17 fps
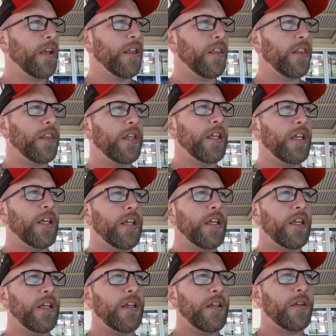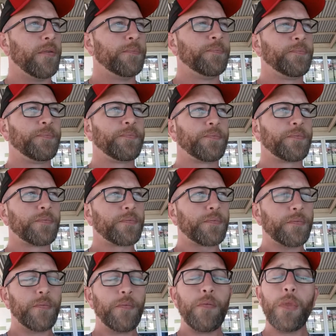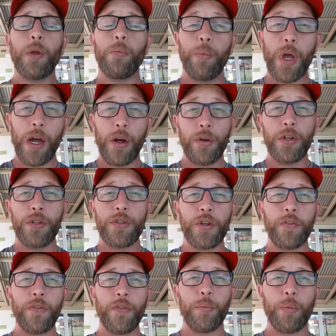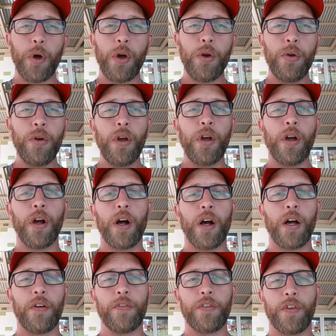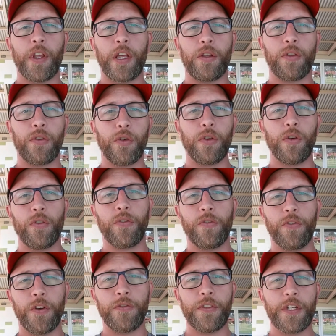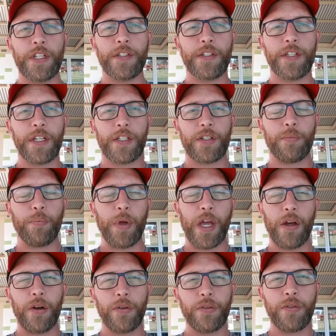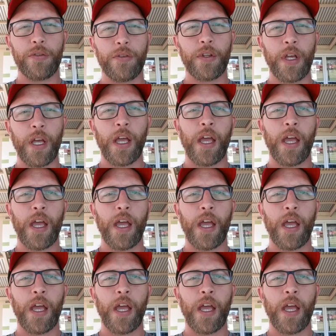The poundage of the bow I've set to 56 pounds,